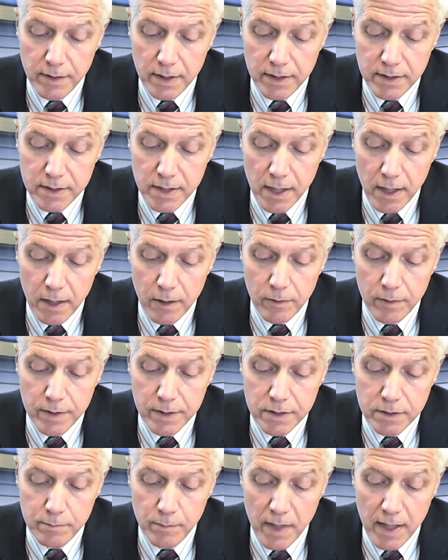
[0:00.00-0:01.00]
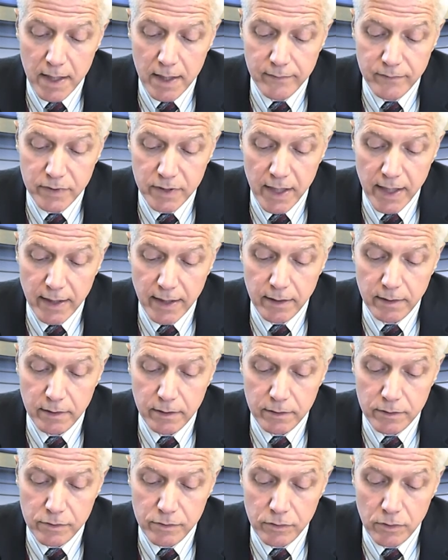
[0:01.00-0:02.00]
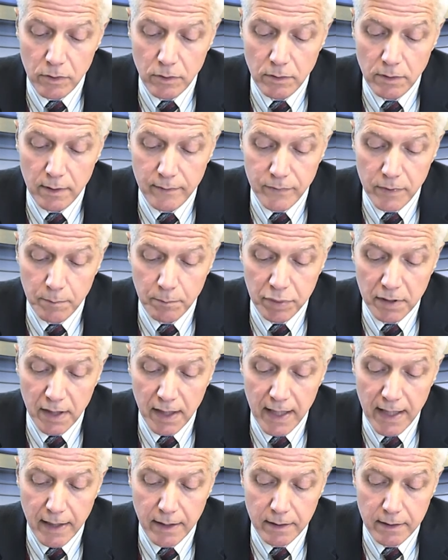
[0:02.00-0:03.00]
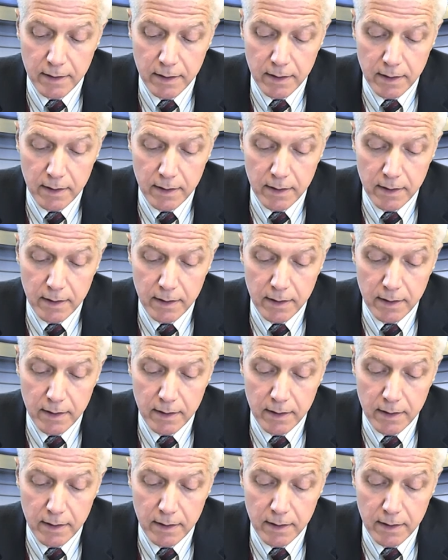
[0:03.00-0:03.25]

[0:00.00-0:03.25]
that terrorists may have taken control of the plane.